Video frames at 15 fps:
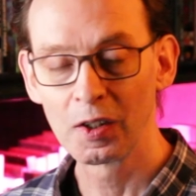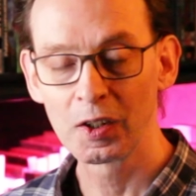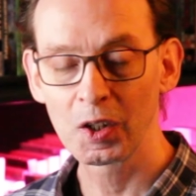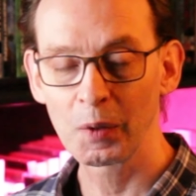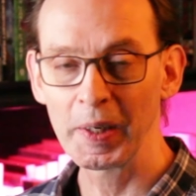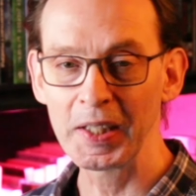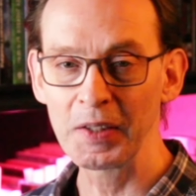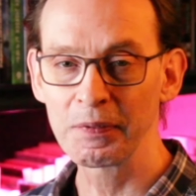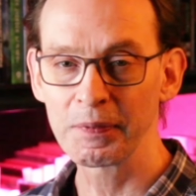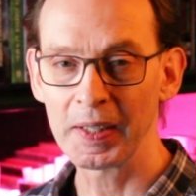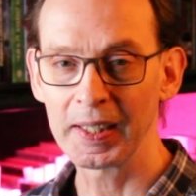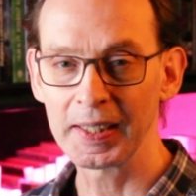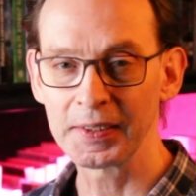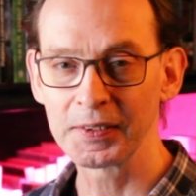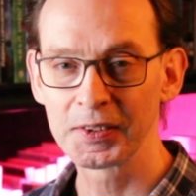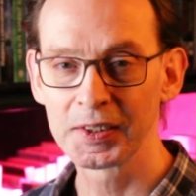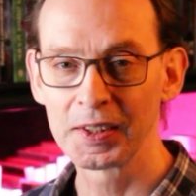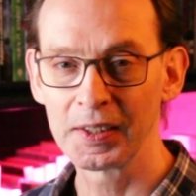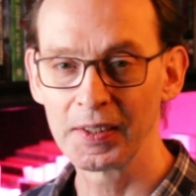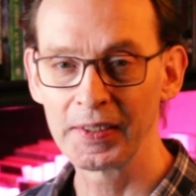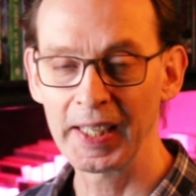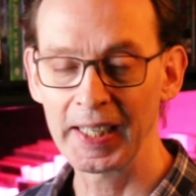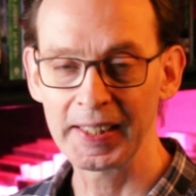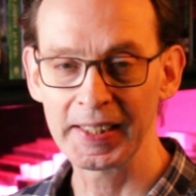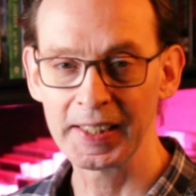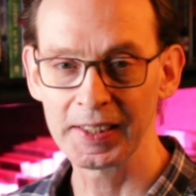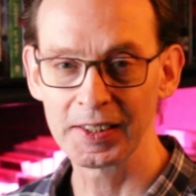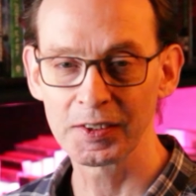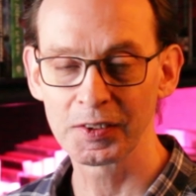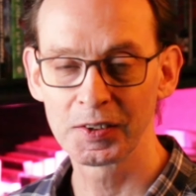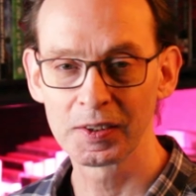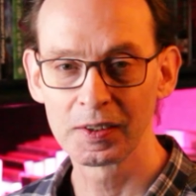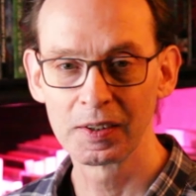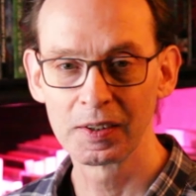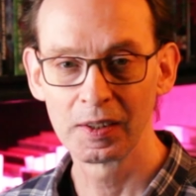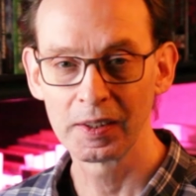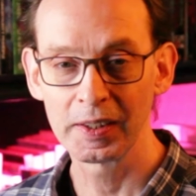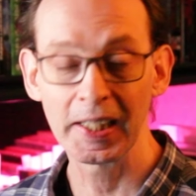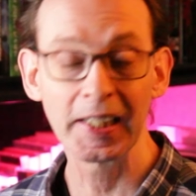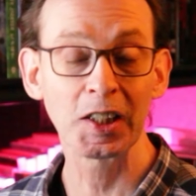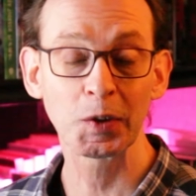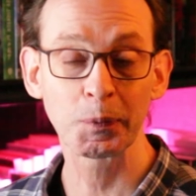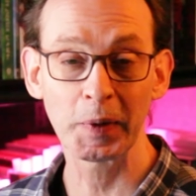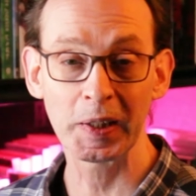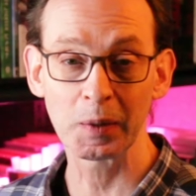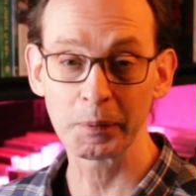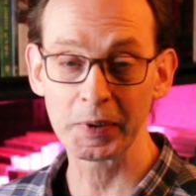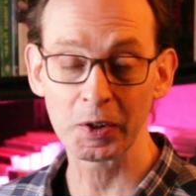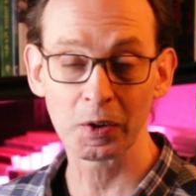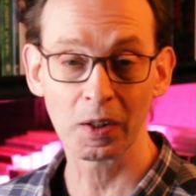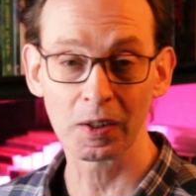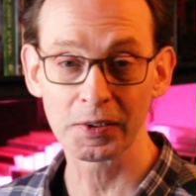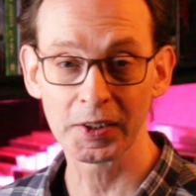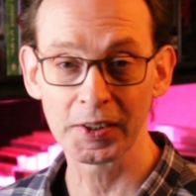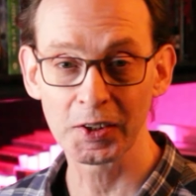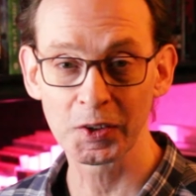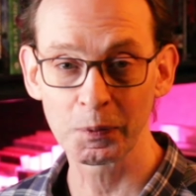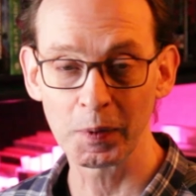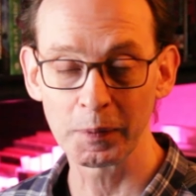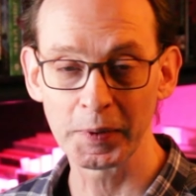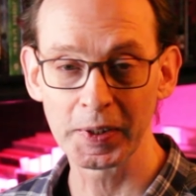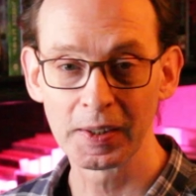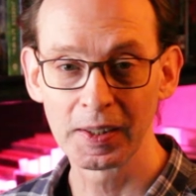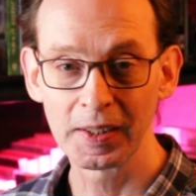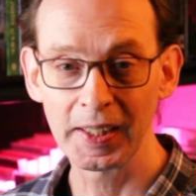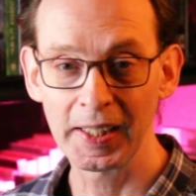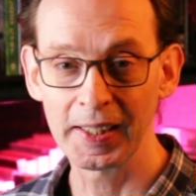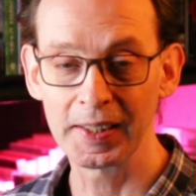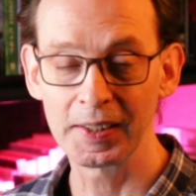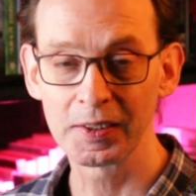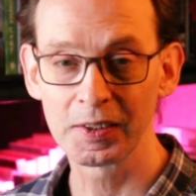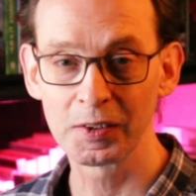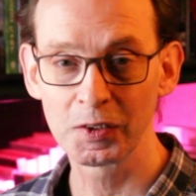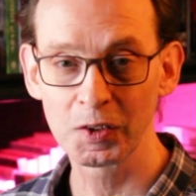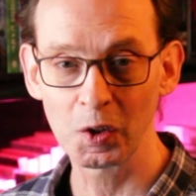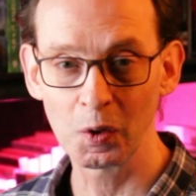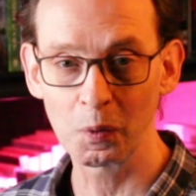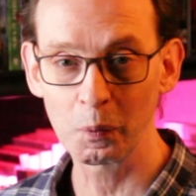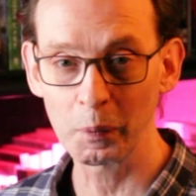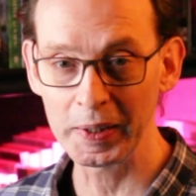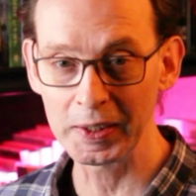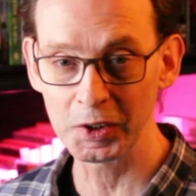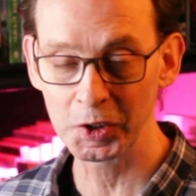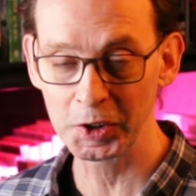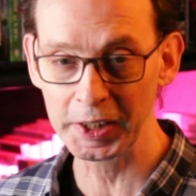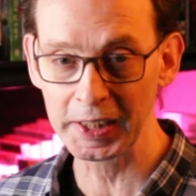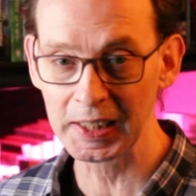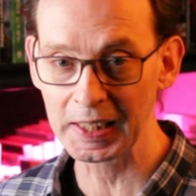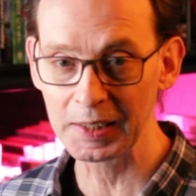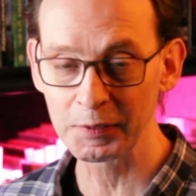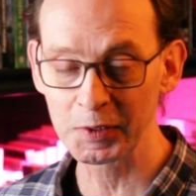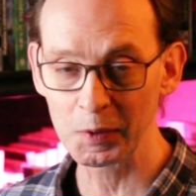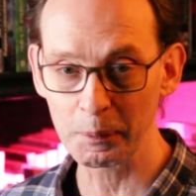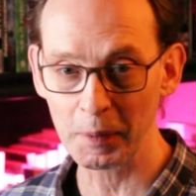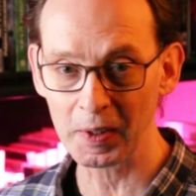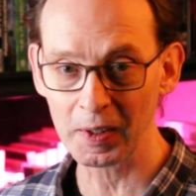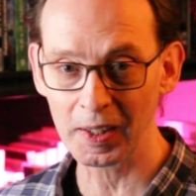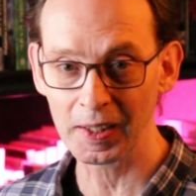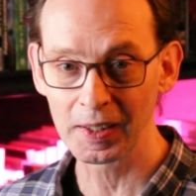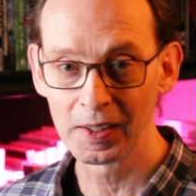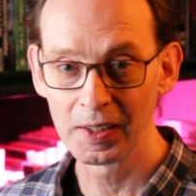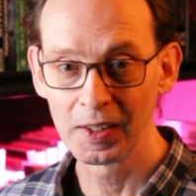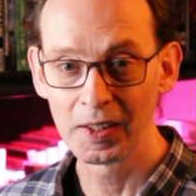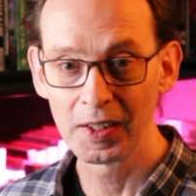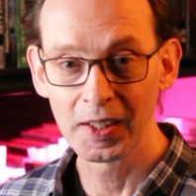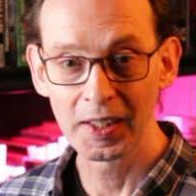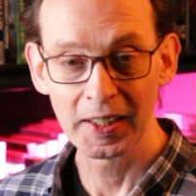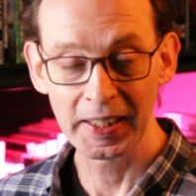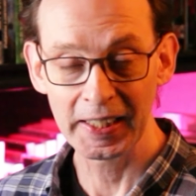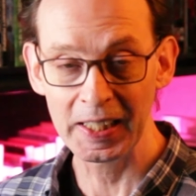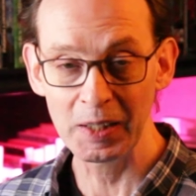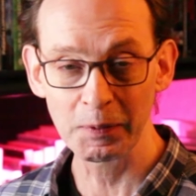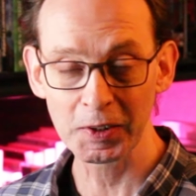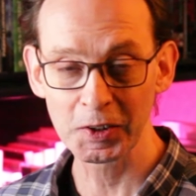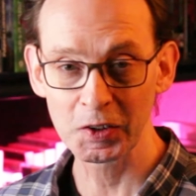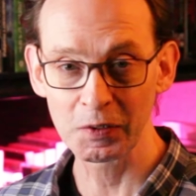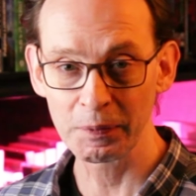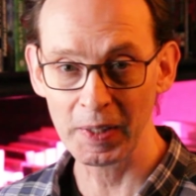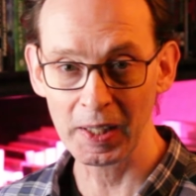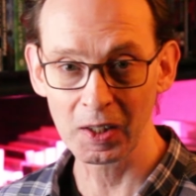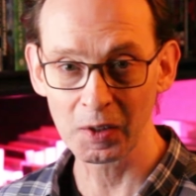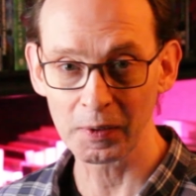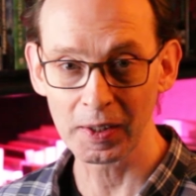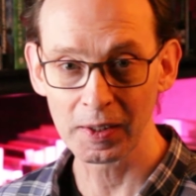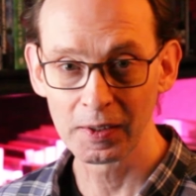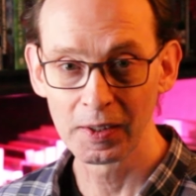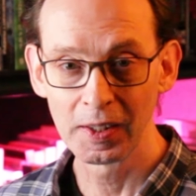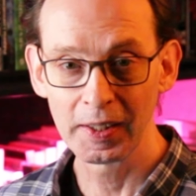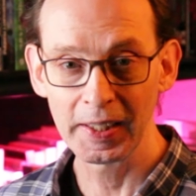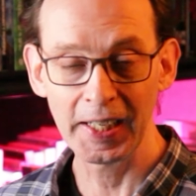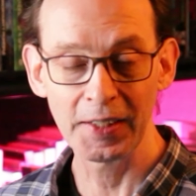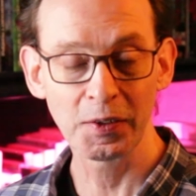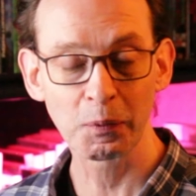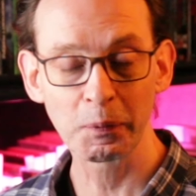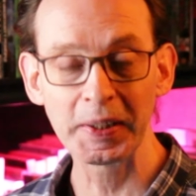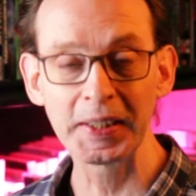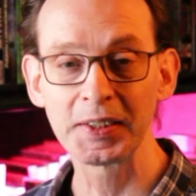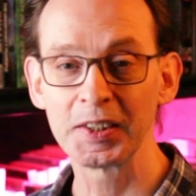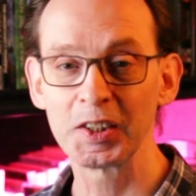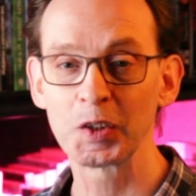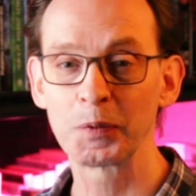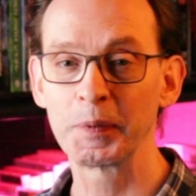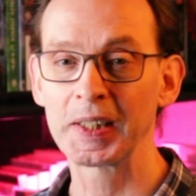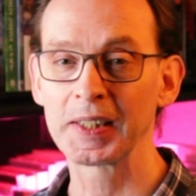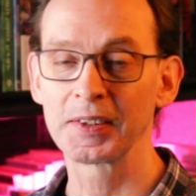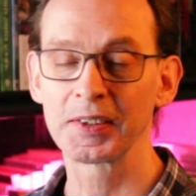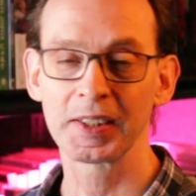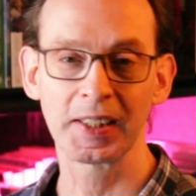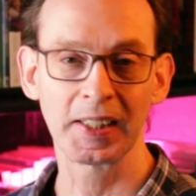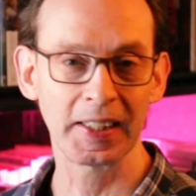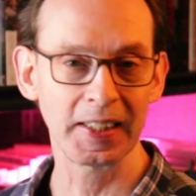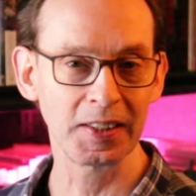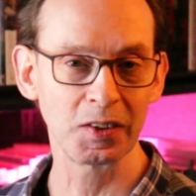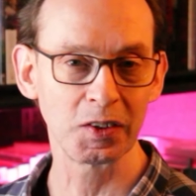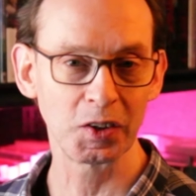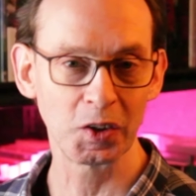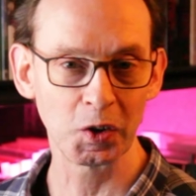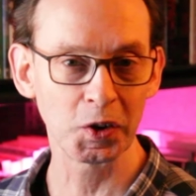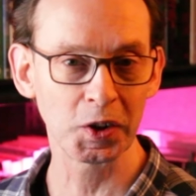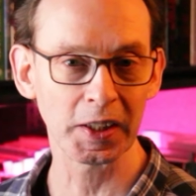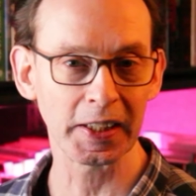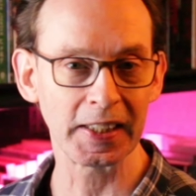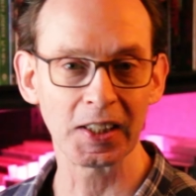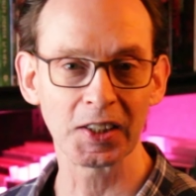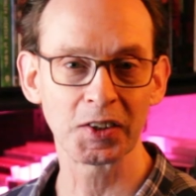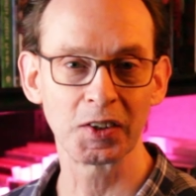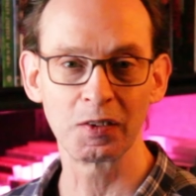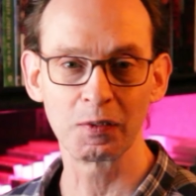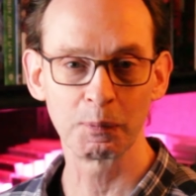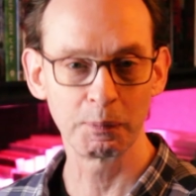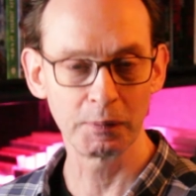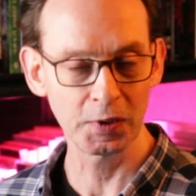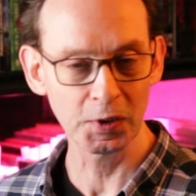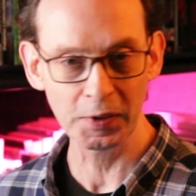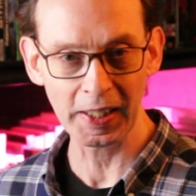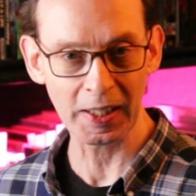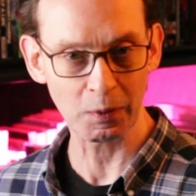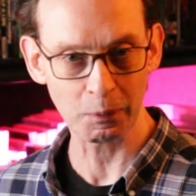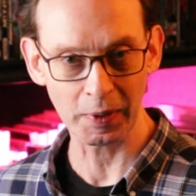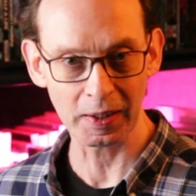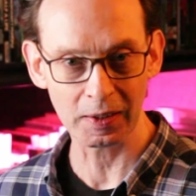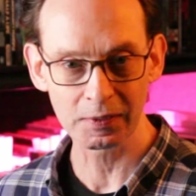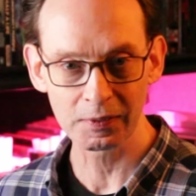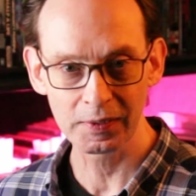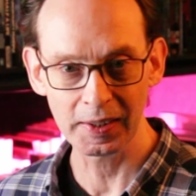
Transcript: Cowritten finds that he is inexplainably drawn to this woman. And so when she leaves the bar, he wants to follow her. And the reason is because he usually doesn't do that well.